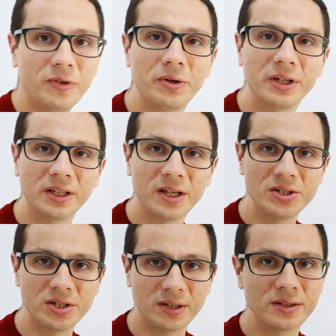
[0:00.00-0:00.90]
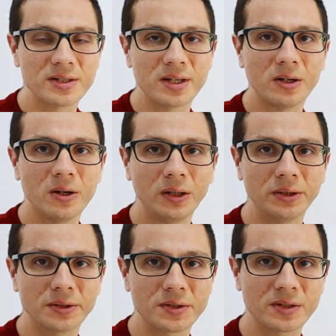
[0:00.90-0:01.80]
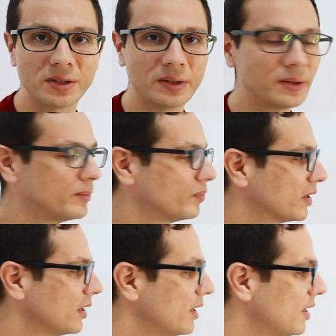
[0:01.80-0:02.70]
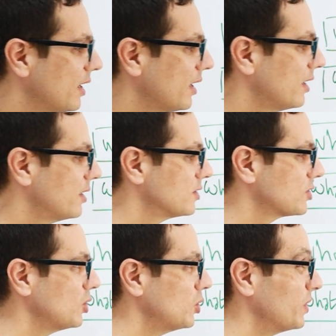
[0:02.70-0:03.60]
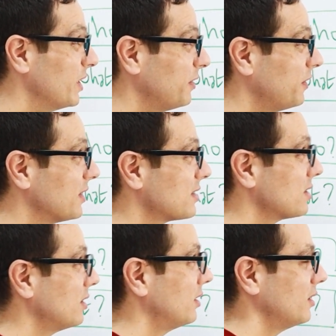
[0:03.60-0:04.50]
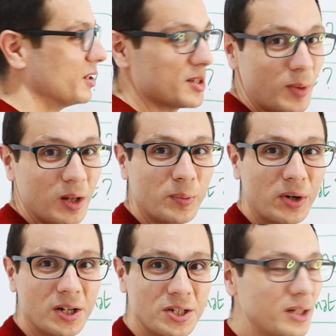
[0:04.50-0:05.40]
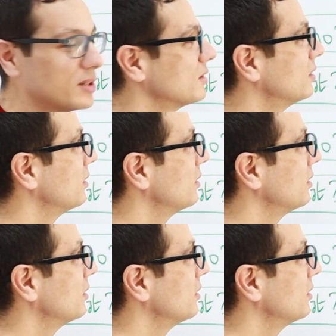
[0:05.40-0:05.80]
for engaging the stakeholders. So if it's a small project,